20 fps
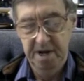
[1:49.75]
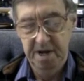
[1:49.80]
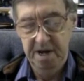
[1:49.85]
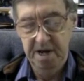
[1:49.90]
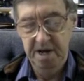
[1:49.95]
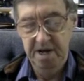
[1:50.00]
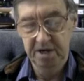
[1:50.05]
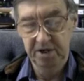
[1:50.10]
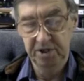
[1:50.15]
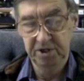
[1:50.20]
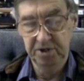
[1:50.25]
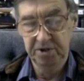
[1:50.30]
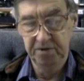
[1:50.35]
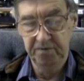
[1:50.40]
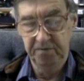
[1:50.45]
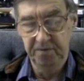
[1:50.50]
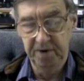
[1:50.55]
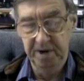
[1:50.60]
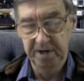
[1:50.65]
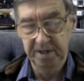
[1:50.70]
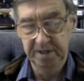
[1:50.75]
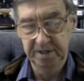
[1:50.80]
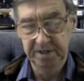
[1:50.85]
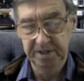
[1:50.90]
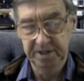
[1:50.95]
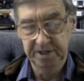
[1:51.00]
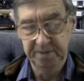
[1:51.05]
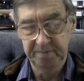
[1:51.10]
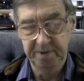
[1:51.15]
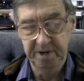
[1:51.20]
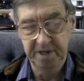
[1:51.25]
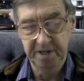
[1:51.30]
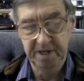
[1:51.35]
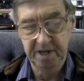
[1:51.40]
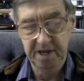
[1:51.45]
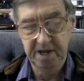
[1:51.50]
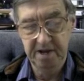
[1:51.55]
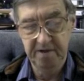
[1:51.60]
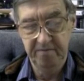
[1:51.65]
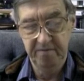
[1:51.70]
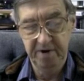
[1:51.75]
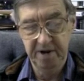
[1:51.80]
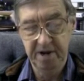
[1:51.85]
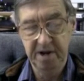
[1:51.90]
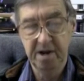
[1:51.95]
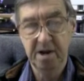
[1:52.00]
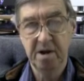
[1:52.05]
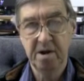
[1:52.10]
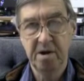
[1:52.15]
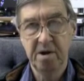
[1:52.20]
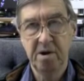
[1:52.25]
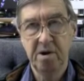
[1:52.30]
He and two friends had spent the evening